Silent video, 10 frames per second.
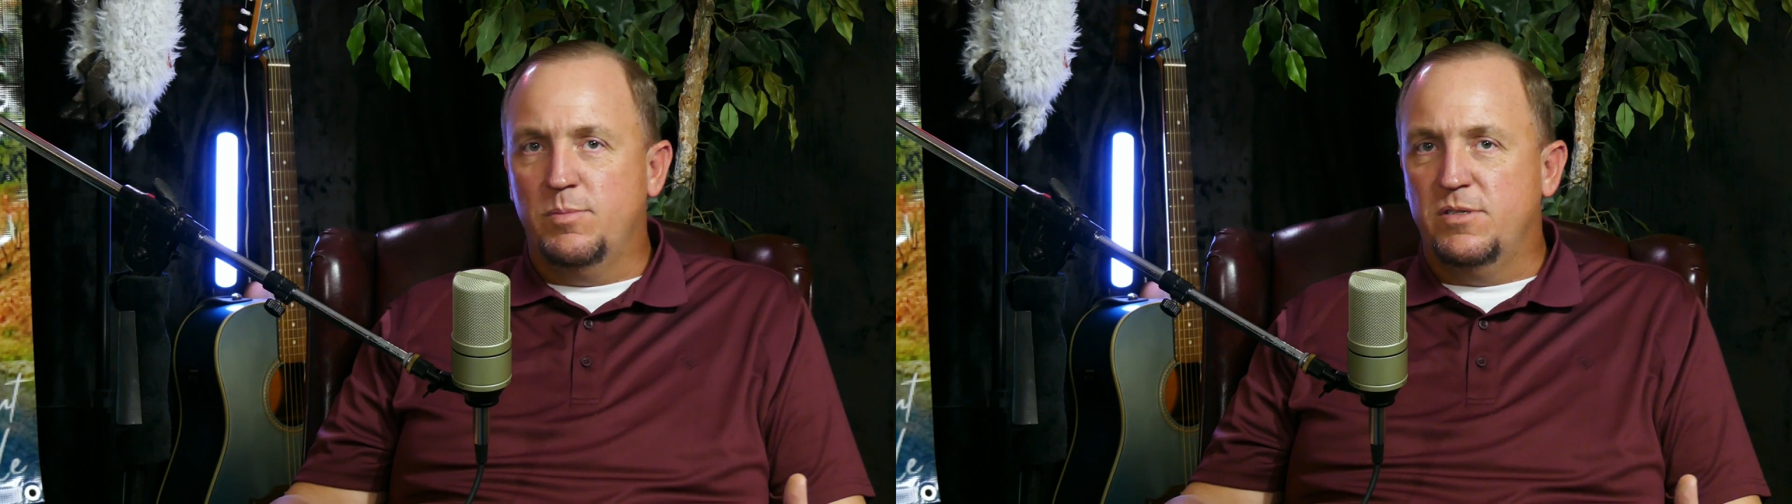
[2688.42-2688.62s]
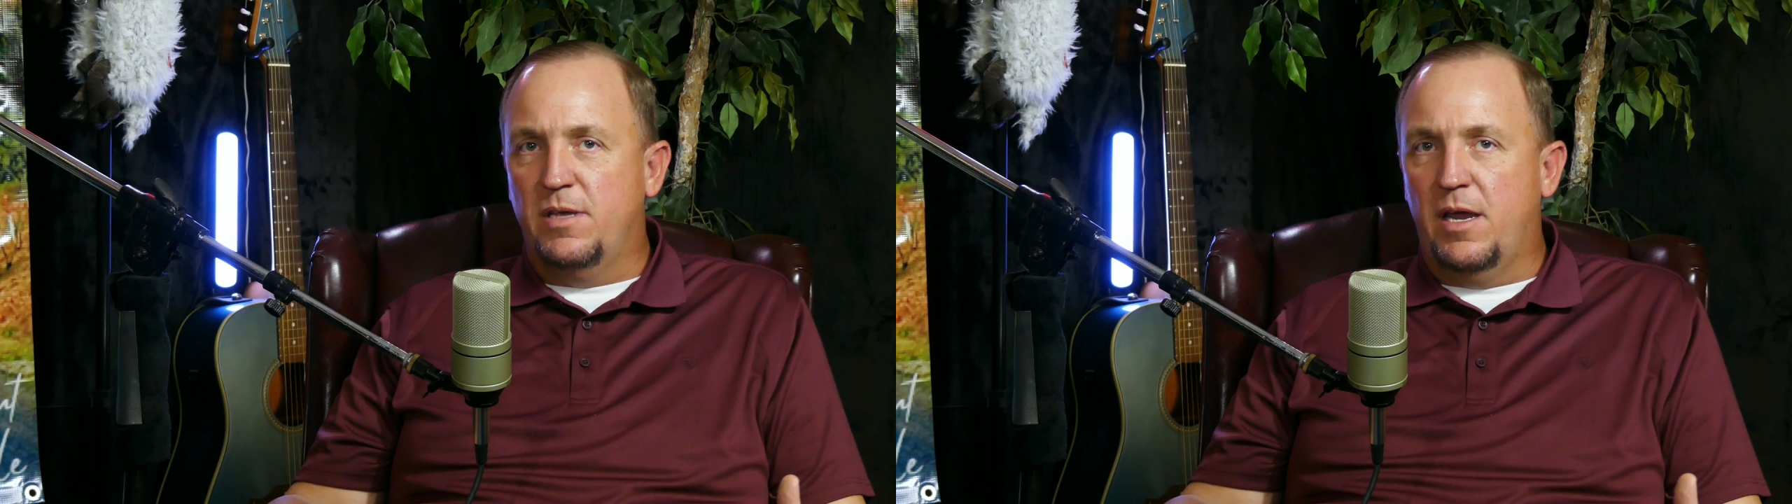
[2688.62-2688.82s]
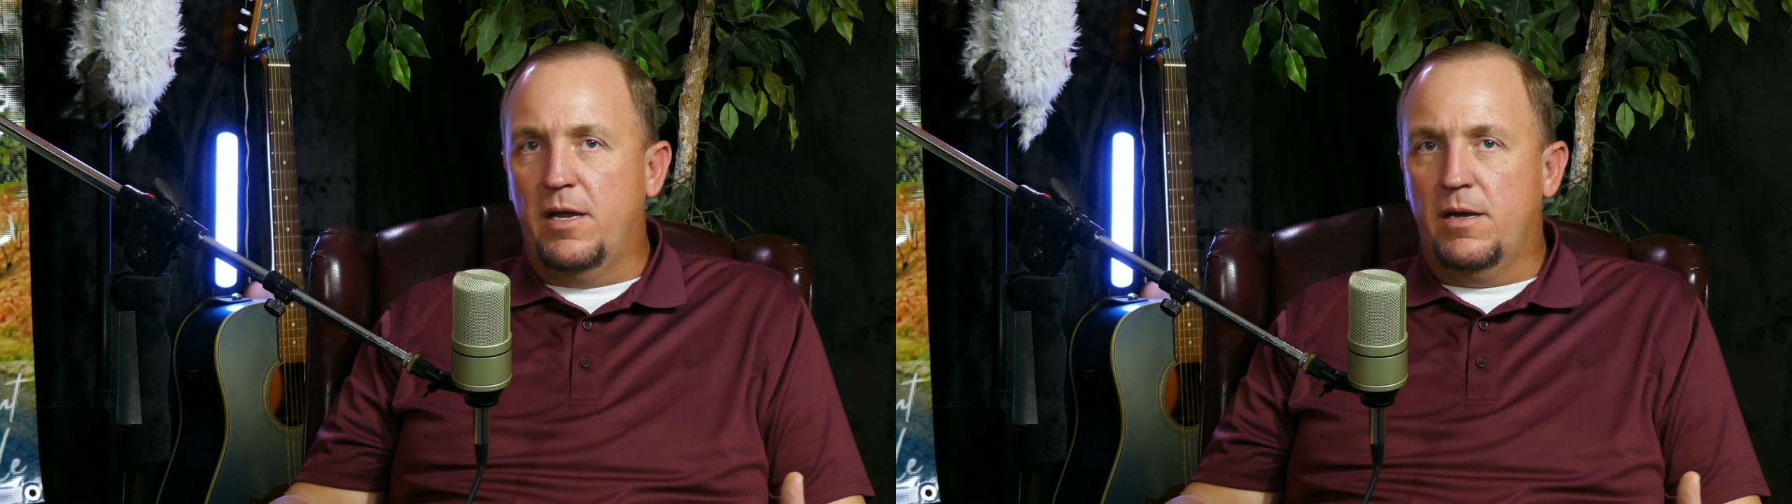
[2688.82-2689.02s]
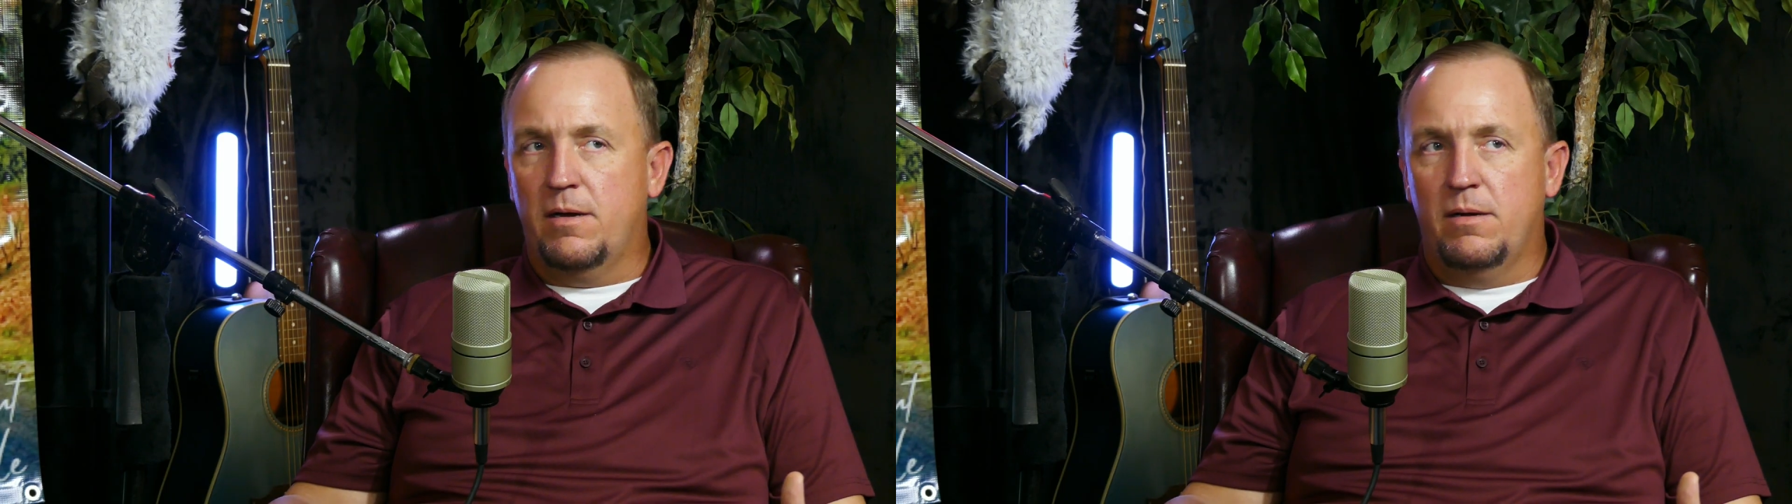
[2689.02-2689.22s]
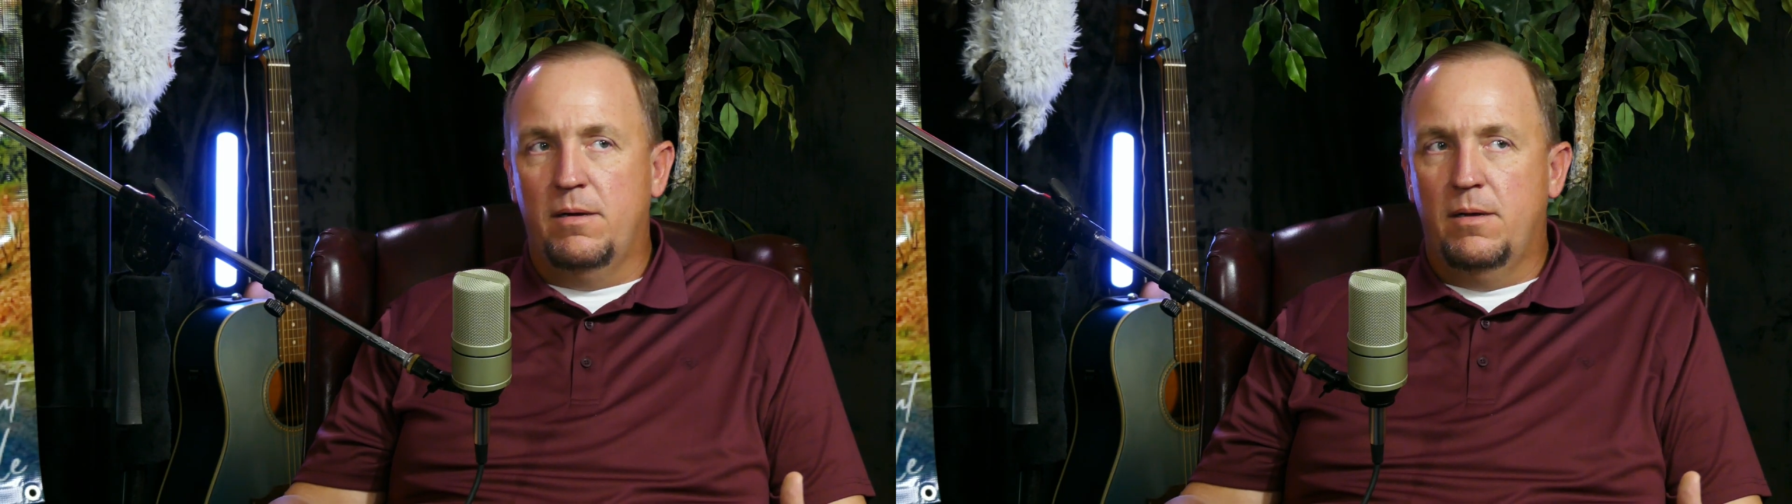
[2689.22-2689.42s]
there
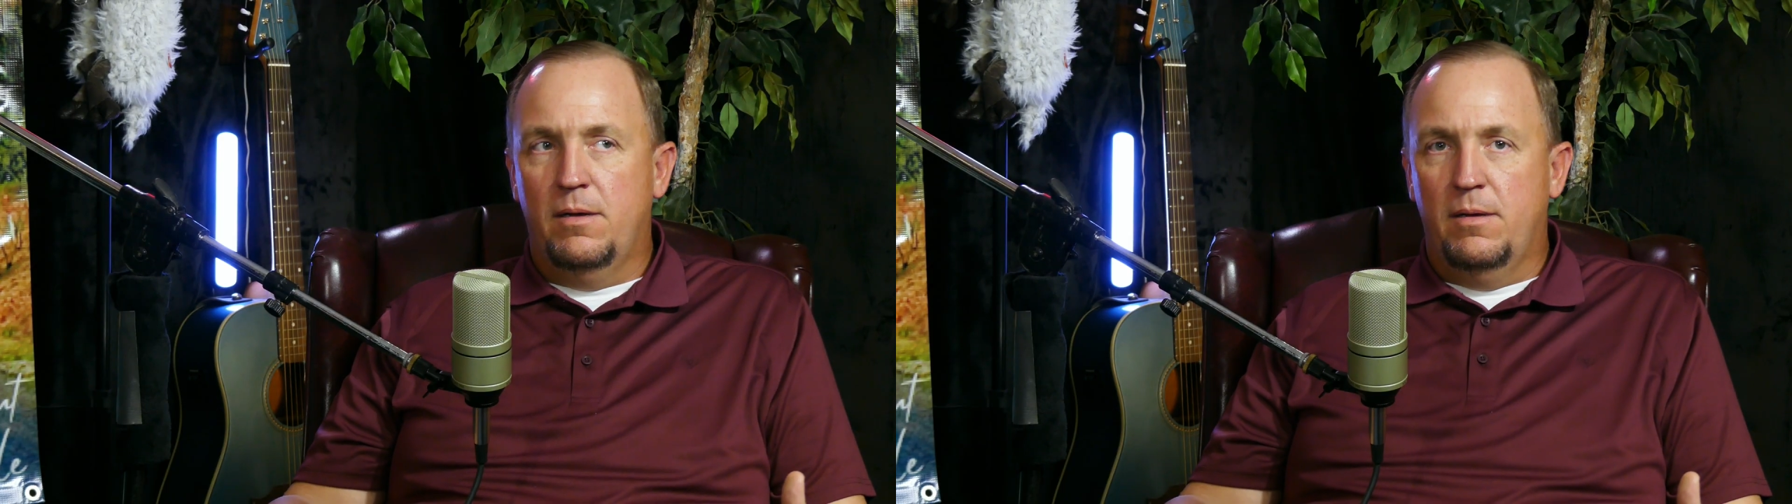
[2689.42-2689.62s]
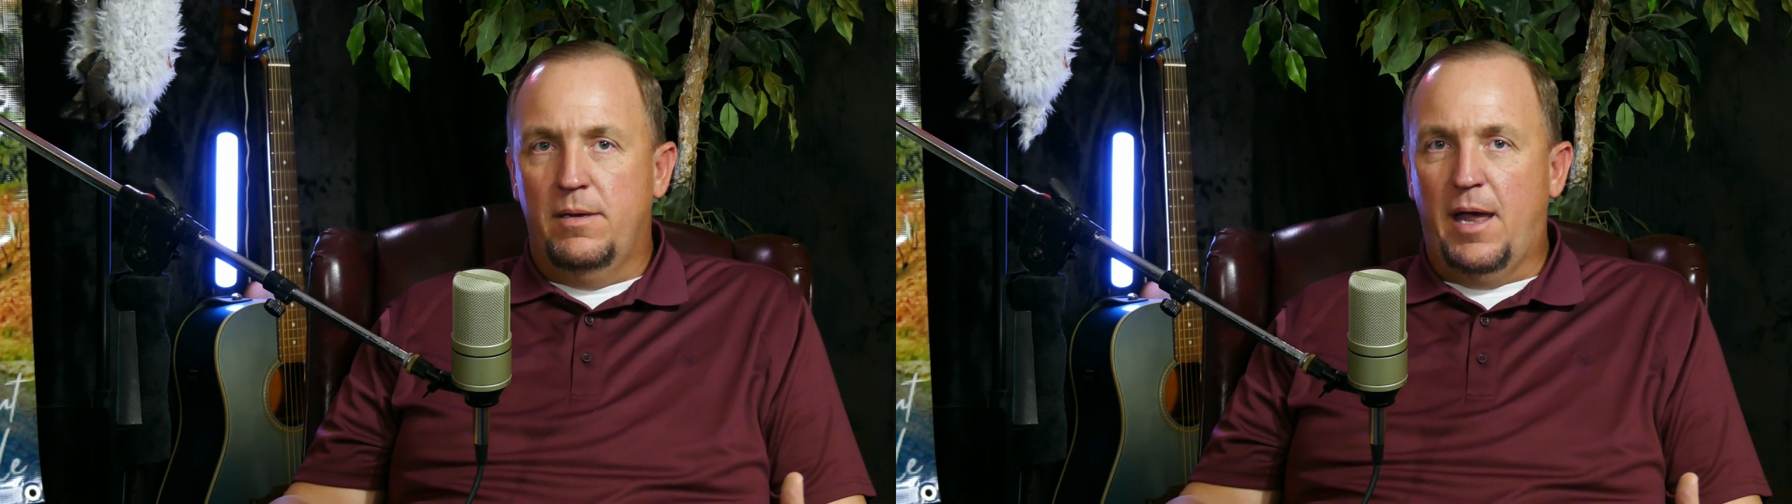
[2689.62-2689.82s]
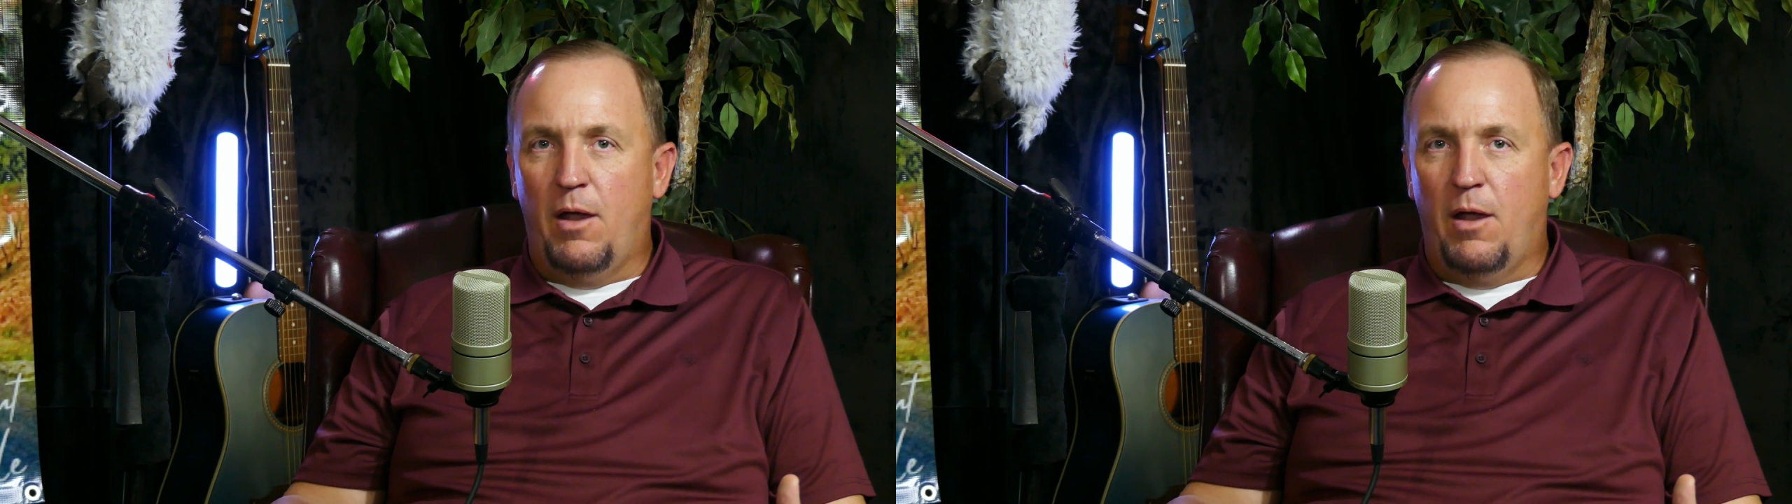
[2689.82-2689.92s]
not